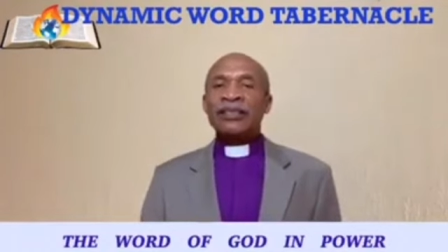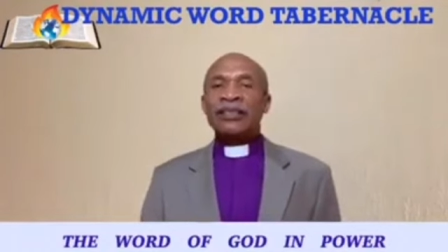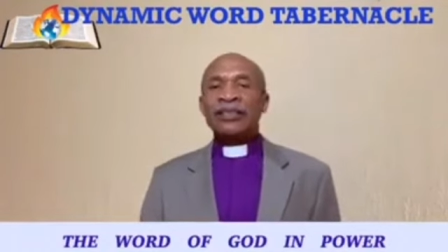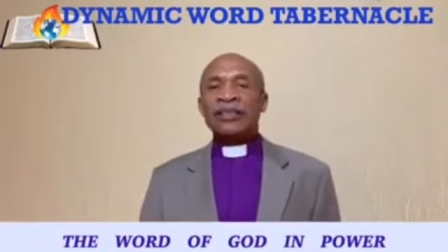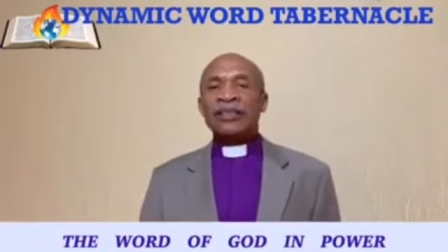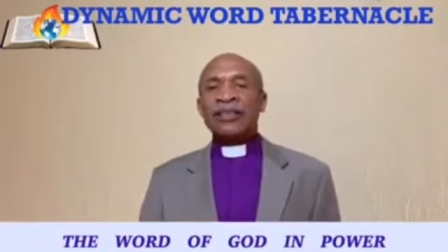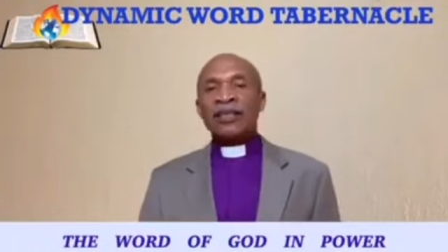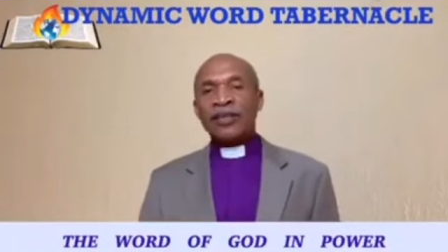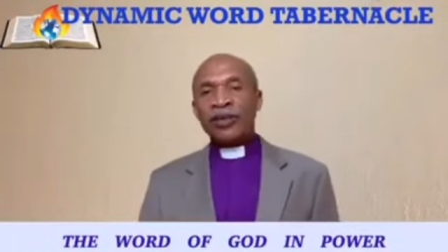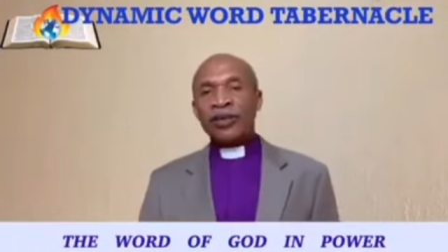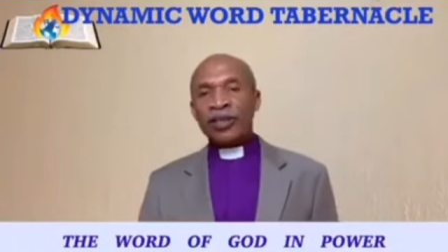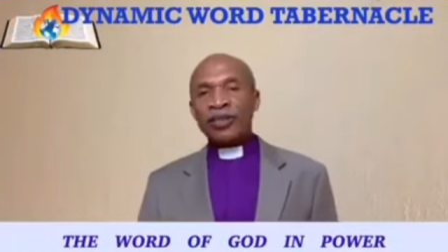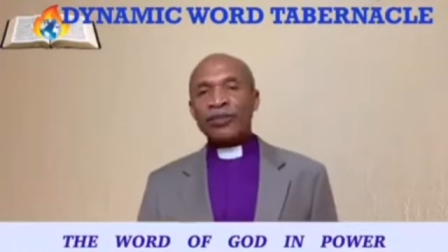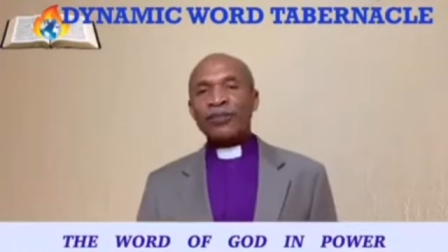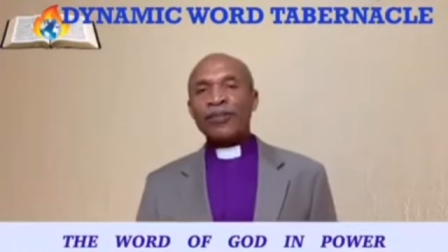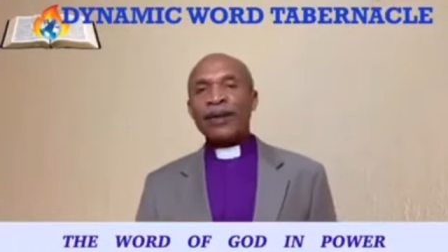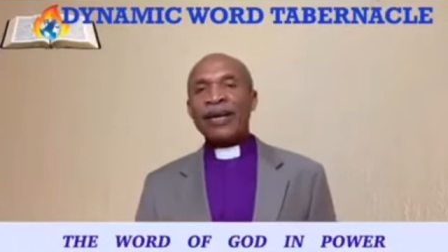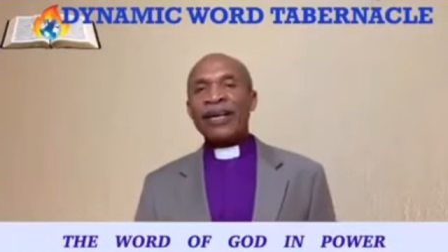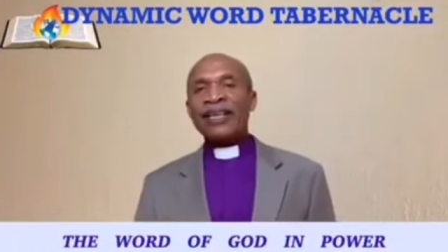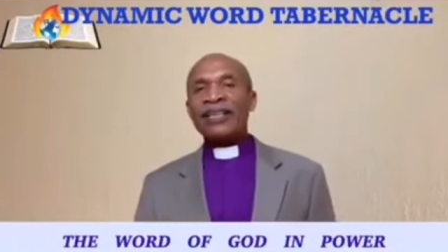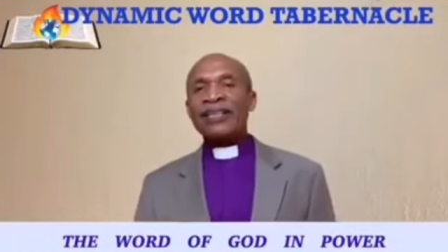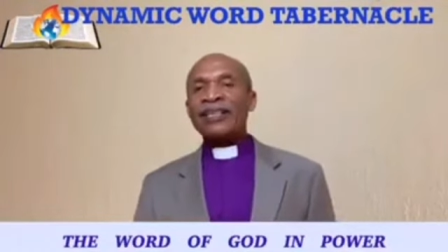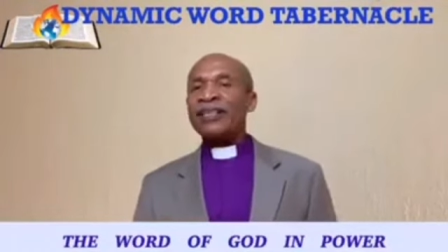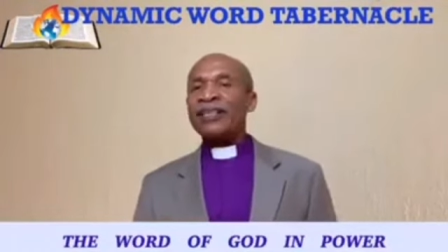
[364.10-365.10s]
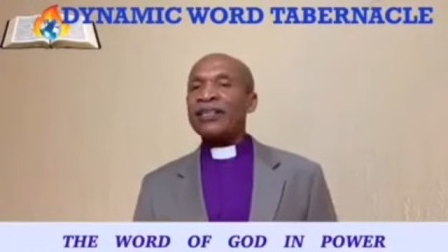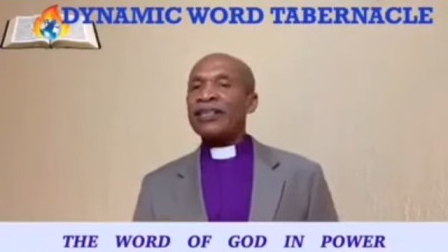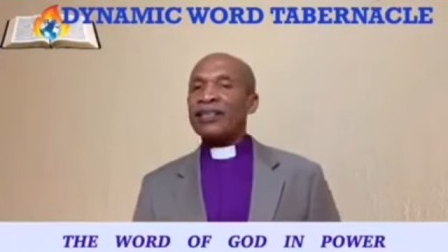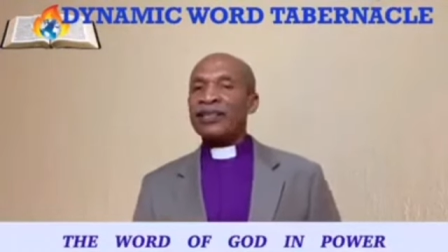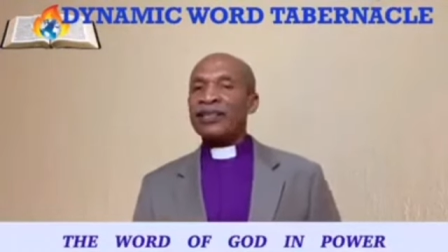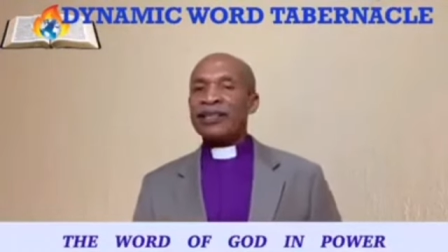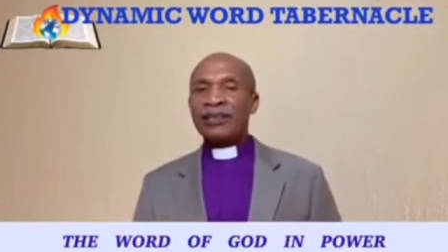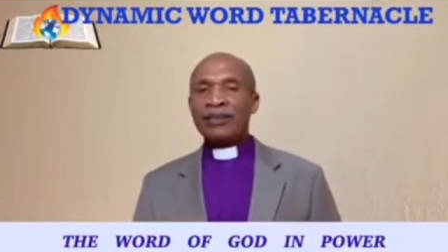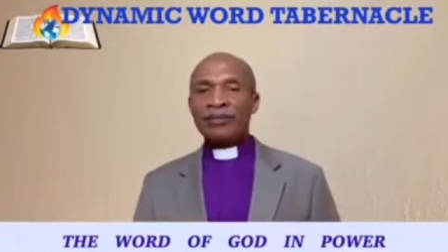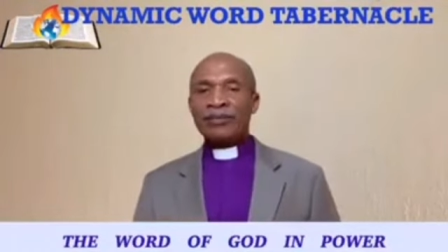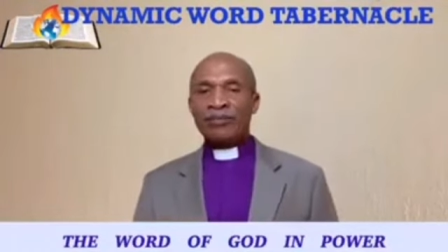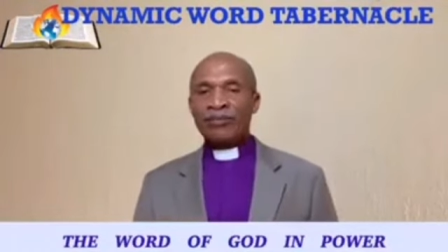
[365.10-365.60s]
the husband.
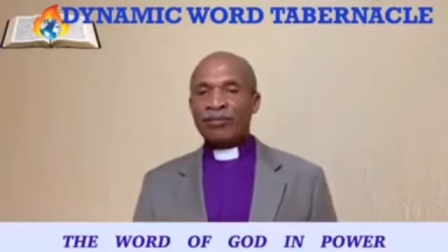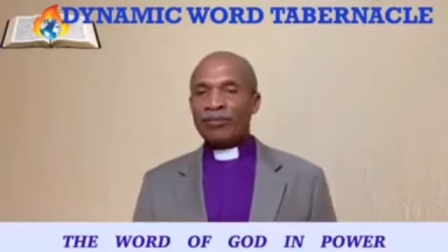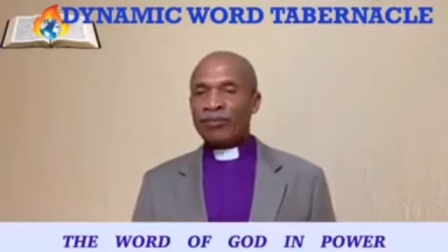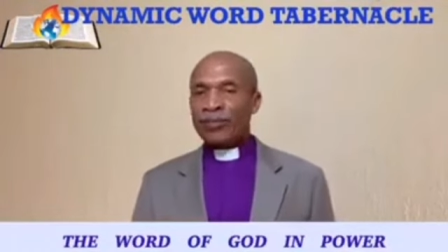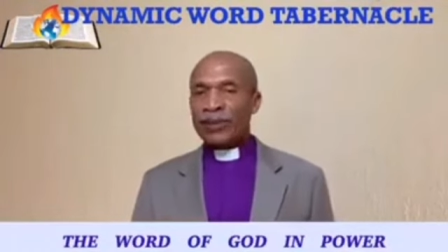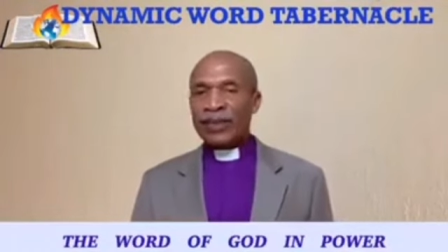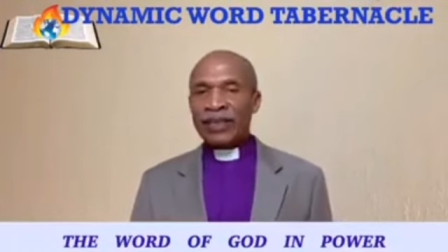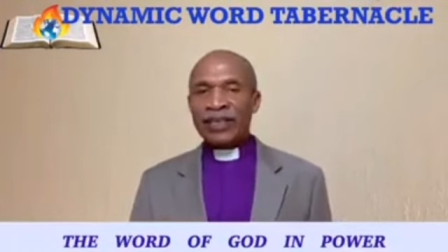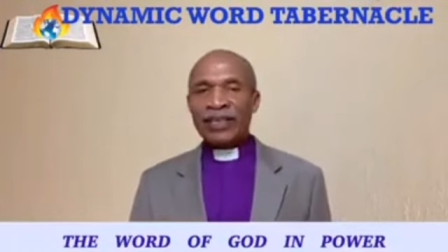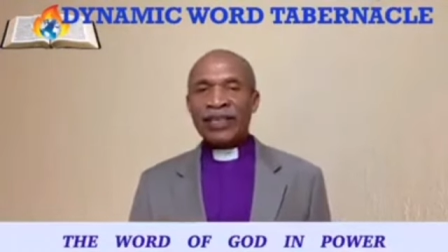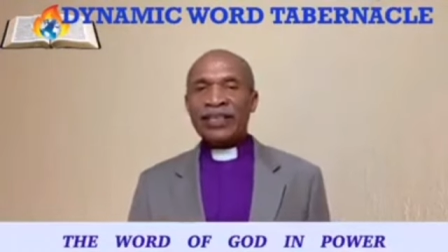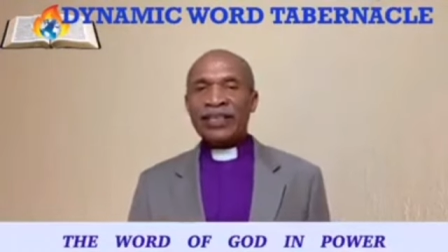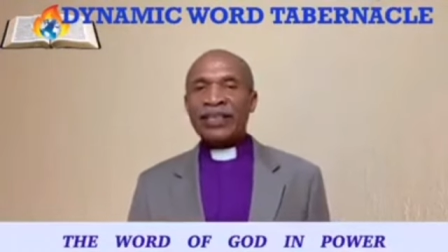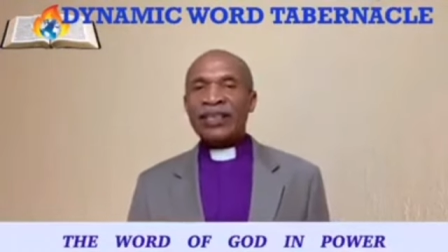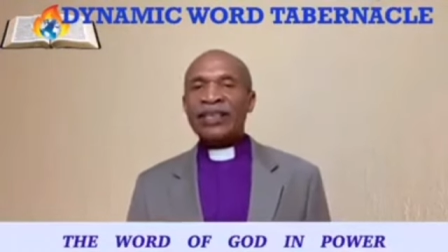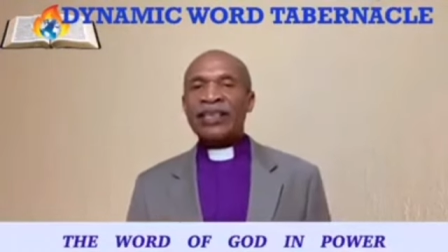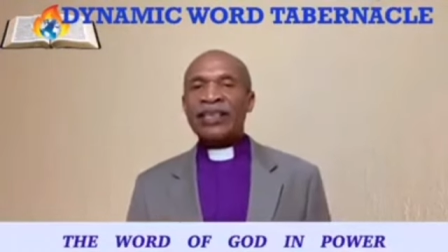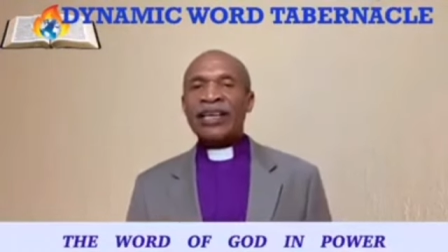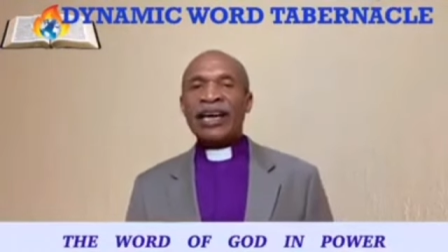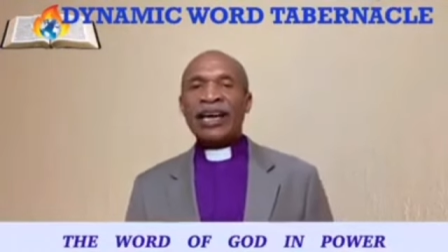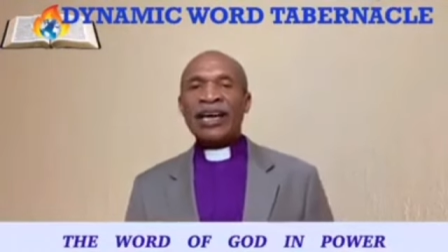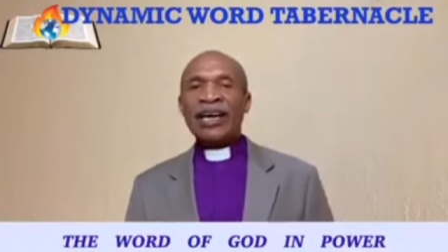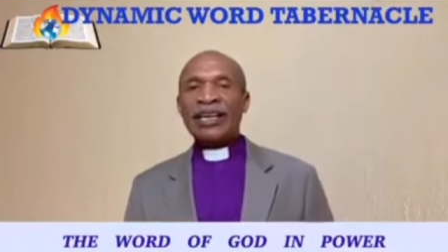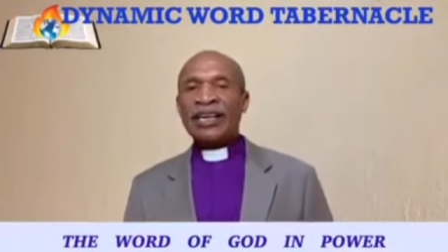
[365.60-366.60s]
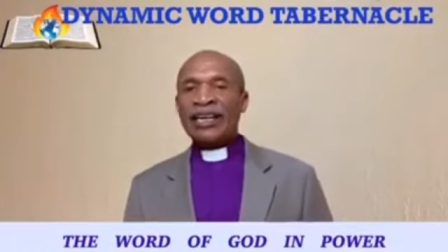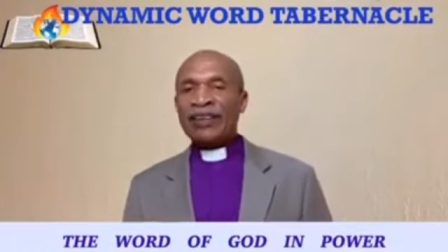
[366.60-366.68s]
He impregnated her,